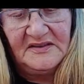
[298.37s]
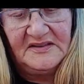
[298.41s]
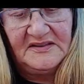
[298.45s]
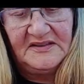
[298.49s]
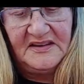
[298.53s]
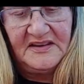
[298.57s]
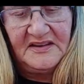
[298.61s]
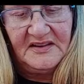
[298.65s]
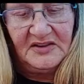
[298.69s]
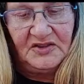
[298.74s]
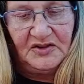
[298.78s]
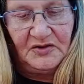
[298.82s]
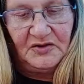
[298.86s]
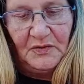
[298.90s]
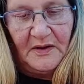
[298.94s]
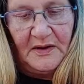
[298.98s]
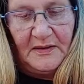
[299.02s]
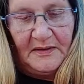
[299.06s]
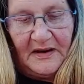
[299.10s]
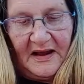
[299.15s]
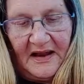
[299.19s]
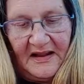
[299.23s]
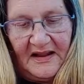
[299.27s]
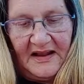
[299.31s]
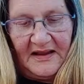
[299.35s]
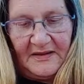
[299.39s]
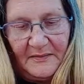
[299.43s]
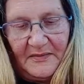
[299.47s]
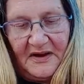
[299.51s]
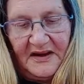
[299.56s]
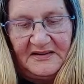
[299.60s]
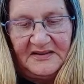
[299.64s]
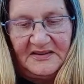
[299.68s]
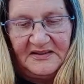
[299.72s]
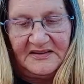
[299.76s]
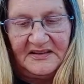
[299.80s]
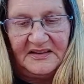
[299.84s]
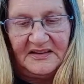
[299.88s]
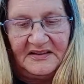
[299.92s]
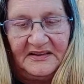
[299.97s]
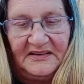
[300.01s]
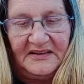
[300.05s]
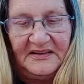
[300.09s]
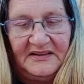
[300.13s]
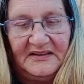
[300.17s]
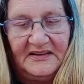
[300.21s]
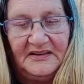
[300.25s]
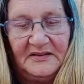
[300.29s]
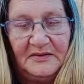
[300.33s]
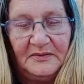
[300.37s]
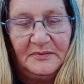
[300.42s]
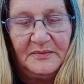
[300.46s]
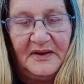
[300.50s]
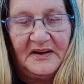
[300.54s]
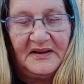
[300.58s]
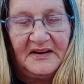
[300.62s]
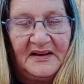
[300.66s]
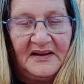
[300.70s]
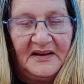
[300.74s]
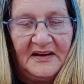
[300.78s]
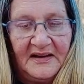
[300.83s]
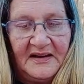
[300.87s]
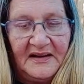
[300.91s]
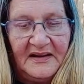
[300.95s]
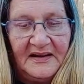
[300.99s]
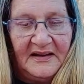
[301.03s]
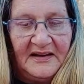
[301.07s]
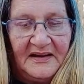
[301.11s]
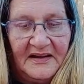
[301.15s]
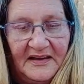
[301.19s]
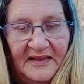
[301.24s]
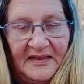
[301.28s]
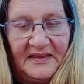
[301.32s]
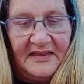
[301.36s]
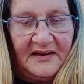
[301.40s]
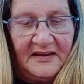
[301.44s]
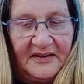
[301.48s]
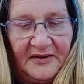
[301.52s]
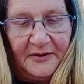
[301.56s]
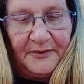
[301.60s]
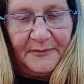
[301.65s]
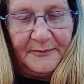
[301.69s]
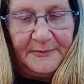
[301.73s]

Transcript: as thin as you want. I like mine just a little bit thicker.